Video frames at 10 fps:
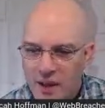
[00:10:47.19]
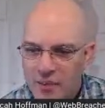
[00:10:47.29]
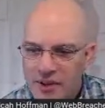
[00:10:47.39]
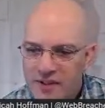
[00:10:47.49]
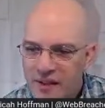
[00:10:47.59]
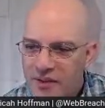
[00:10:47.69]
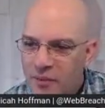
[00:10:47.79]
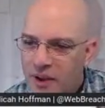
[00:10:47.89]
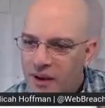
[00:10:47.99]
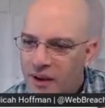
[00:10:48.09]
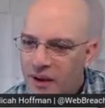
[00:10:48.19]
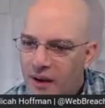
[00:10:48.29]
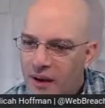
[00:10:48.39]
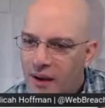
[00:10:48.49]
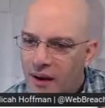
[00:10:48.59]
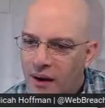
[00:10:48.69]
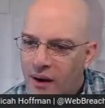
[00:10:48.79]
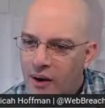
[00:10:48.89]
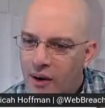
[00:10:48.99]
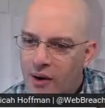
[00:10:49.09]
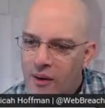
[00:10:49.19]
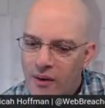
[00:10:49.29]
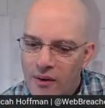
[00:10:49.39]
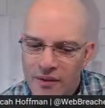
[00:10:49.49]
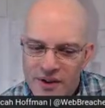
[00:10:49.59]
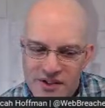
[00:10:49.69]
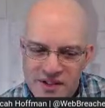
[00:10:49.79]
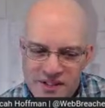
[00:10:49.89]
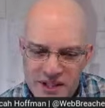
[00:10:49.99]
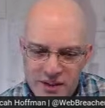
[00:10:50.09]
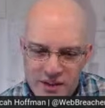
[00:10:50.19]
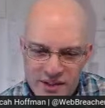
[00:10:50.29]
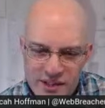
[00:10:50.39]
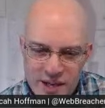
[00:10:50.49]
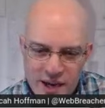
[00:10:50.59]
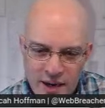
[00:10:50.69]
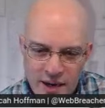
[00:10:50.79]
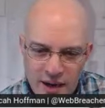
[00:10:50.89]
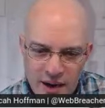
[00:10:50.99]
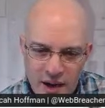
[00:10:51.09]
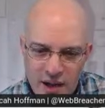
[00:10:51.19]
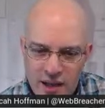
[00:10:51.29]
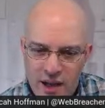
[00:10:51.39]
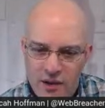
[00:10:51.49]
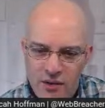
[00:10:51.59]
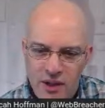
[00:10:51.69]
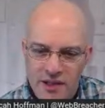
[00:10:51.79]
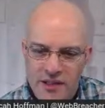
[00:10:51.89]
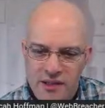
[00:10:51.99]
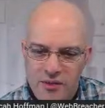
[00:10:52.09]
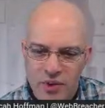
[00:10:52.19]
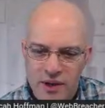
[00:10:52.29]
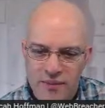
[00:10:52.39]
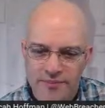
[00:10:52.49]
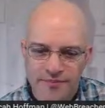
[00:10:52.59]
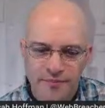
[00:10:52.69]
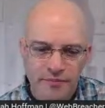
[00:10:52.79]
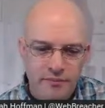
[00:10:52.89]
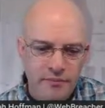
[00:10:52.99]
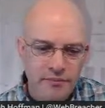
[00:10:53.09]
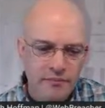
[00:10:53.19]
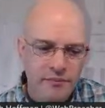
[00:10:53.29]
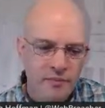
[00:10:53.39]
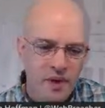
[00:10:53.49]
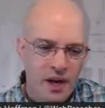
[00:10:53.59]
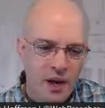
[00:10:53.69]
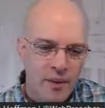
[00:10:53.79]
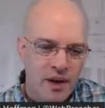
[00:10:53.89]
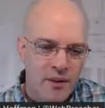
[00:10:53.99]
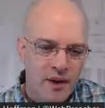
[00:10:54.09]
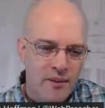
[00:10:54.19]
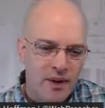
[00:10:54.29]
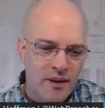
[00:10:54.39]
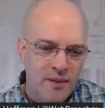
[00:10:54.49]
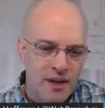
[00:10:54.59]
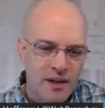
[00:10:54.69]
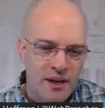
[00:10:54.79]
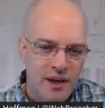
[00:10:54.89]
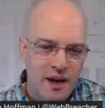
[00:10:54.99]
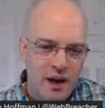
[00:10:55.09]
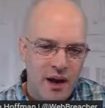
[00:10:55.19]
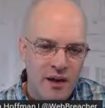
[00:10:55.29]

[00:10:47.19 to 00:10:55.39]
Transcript: Please have something. Oh, there's a seal on the sign. Yellow license plate. Come on, come on, come on, come on. Ah.